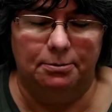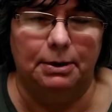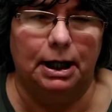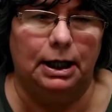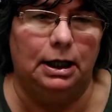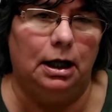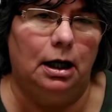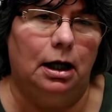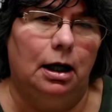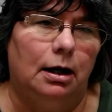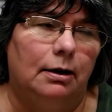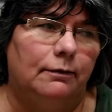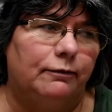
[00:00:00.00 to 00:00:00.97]
Mine
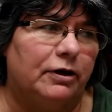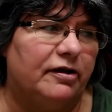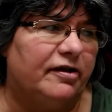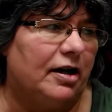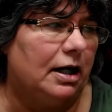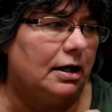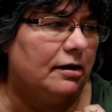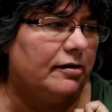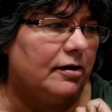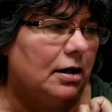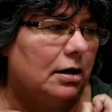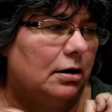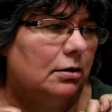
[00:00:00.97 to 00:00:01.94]
have designs
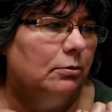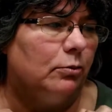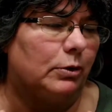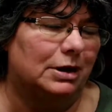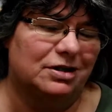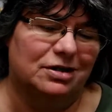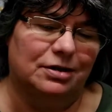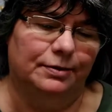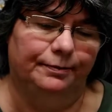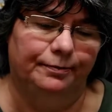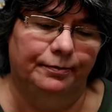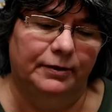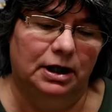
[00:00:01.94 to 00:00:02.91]
on them, which
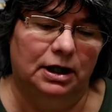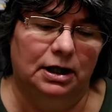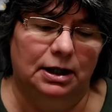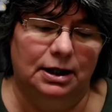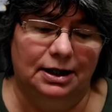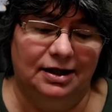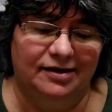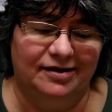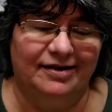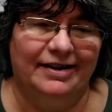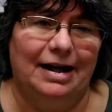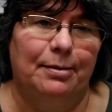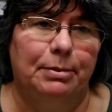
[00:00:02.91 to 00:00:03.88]

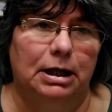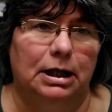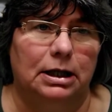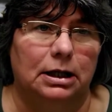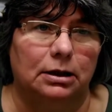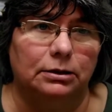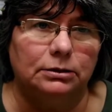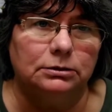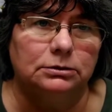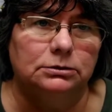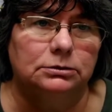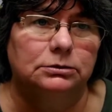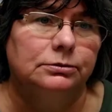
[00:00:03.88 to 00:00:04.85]
isn't that big a deal.
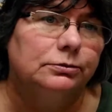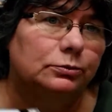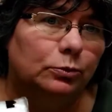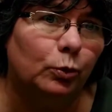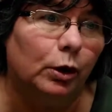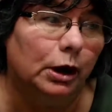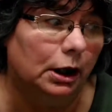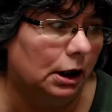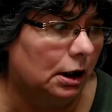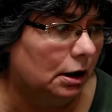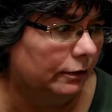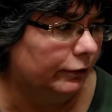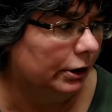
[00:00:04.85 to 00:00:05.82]
We're going to
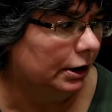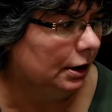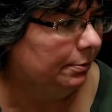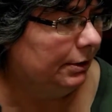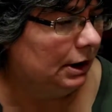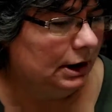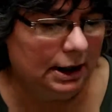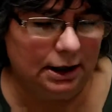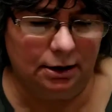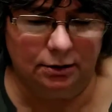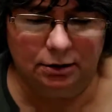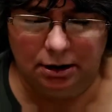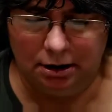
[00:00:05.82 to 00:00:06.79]
cover it up
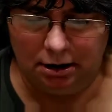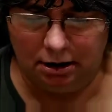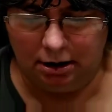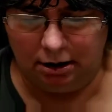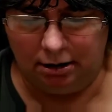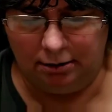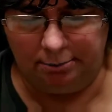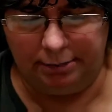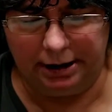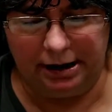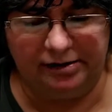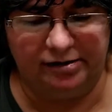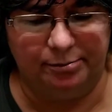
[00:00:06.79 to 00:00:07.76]
anyhow,
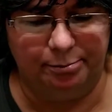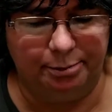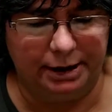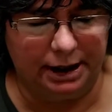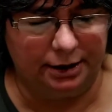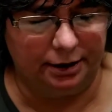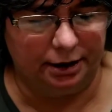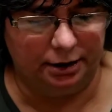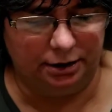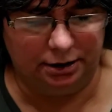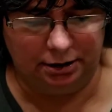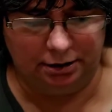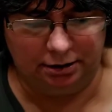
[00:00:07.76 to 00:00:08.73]
but it's better